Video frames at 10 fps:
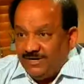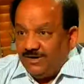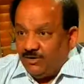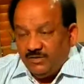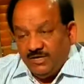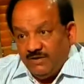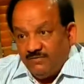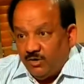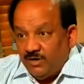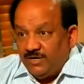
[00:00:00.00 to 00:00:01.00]
right now they
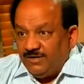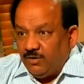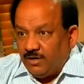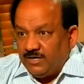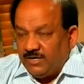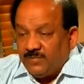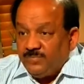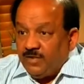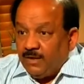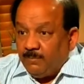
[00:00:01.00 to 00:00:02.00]
have already got it.
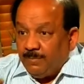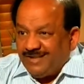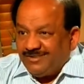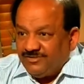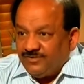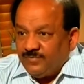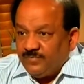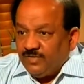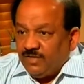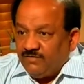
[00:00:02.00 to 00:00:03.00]
Plus,
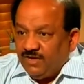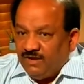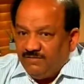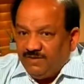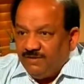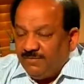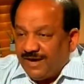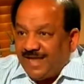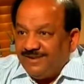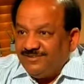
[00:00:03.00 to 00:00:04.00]
we have a
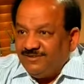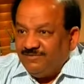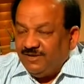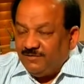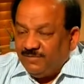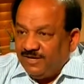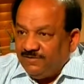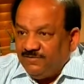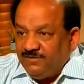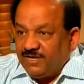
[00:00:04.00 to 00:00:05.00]
mechanism
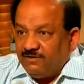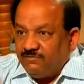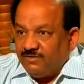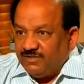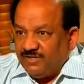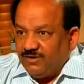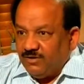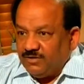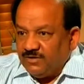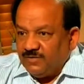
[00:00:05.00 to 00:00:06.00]
whereby we can further
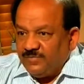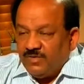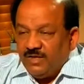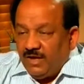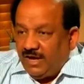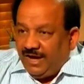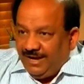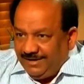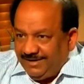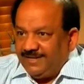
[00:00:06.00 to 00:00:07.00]
order
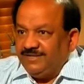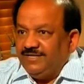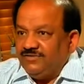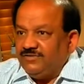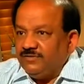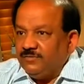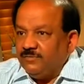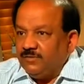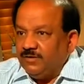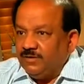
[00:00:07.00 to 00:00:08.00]
and get these
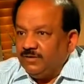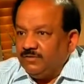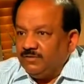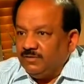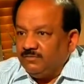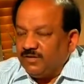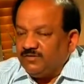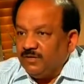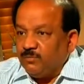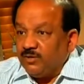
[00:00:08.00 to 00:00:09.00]
uh, uh
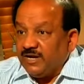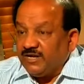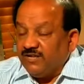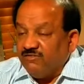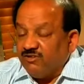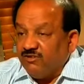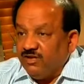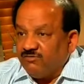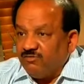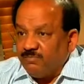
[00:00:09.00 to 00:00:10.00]
personal protective
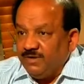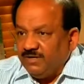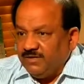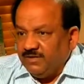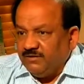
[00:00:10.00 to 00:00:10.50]
equipment.